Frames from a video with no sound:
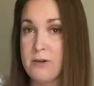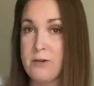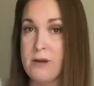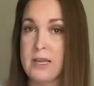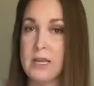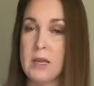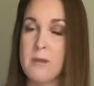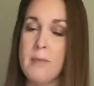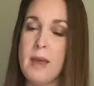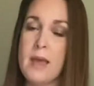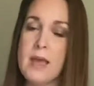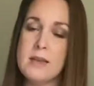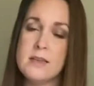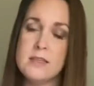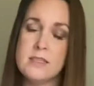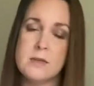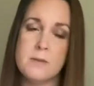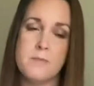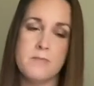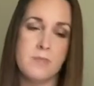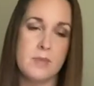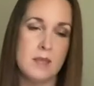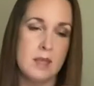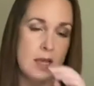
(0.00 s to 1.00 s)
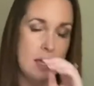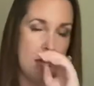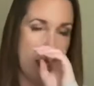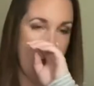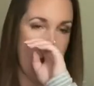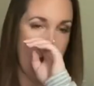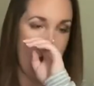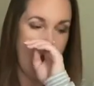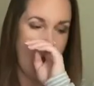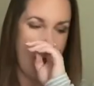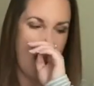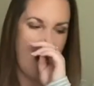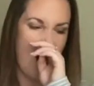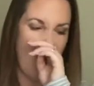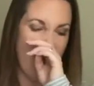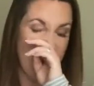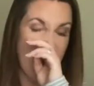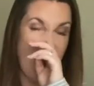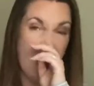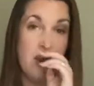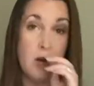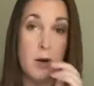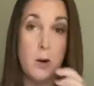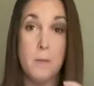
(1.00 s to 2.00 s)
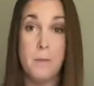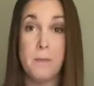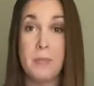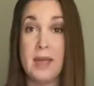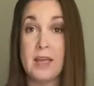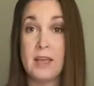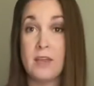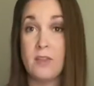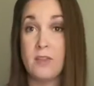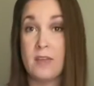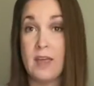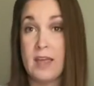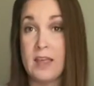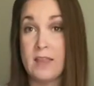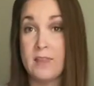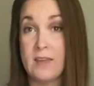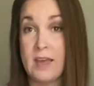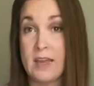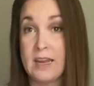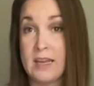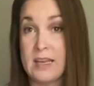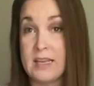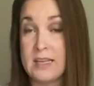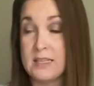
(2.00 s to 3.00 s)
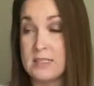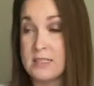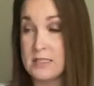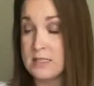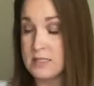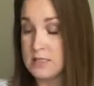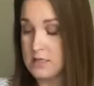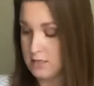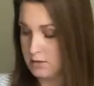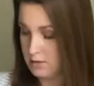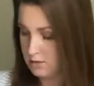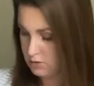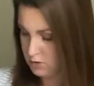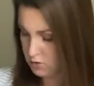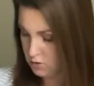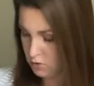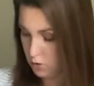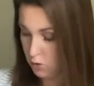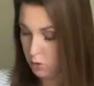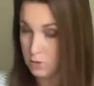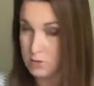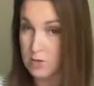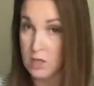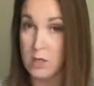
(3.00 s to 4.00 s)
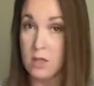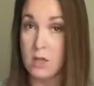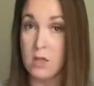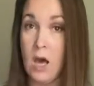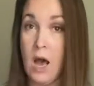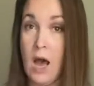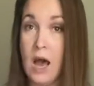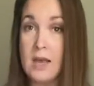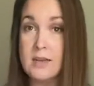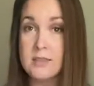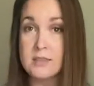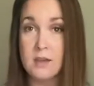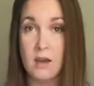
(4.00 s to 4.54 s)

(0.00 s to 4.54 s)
recommend. Another big thing that is sold a lot